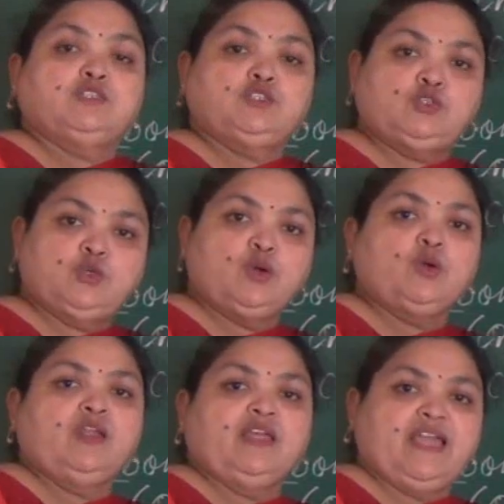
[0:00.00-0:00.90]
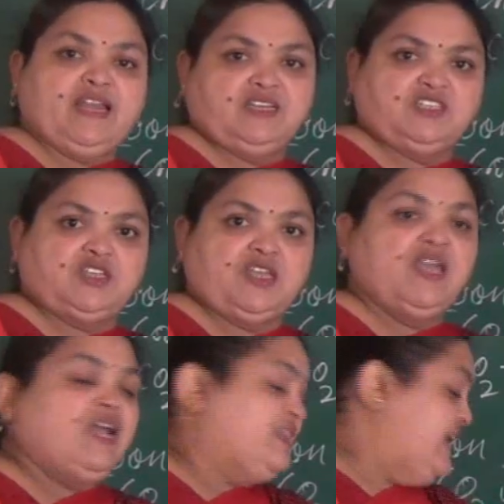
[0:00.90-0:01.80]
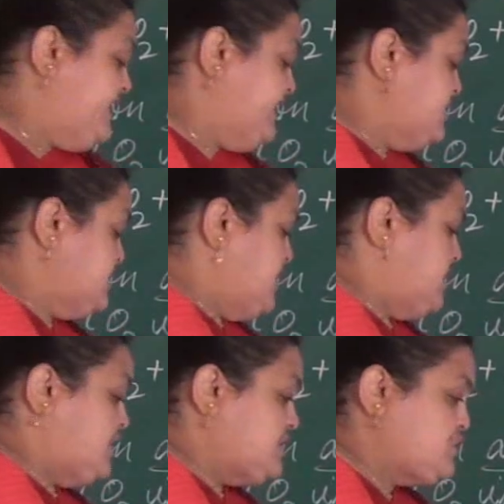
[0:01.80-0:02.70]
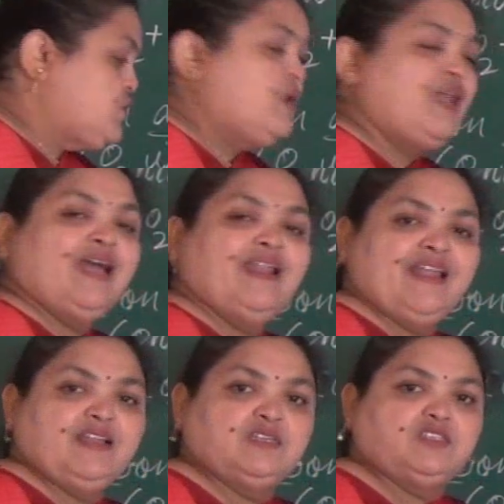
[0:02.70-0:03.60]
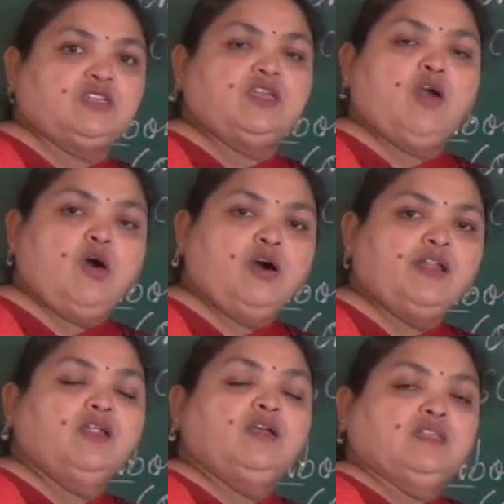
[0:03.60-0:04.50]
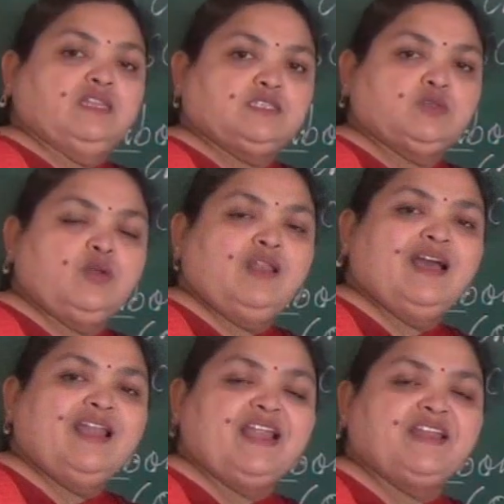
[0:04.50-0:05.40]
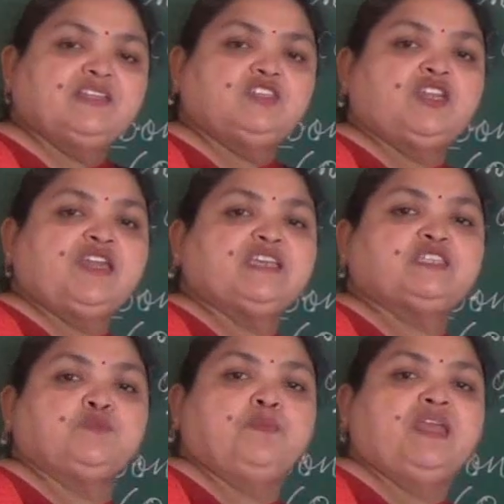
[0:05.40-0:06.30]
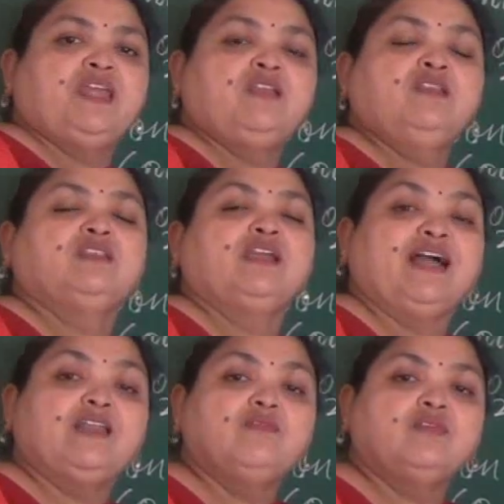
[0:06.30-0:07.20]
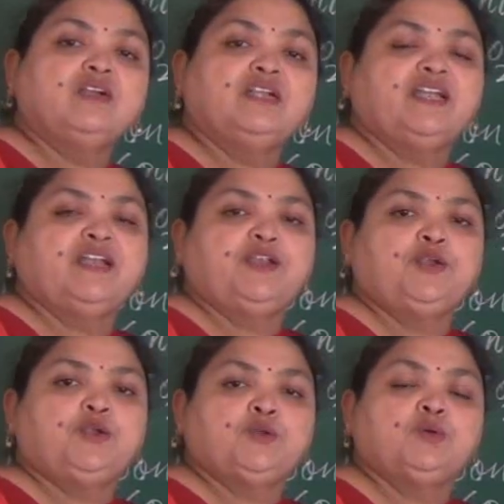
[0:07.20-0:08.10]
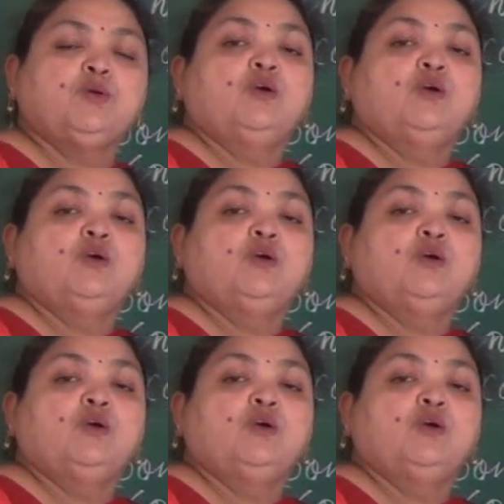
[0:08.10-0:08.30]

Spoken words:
stored energy, that is the solar energy, or the solar energy is being converted into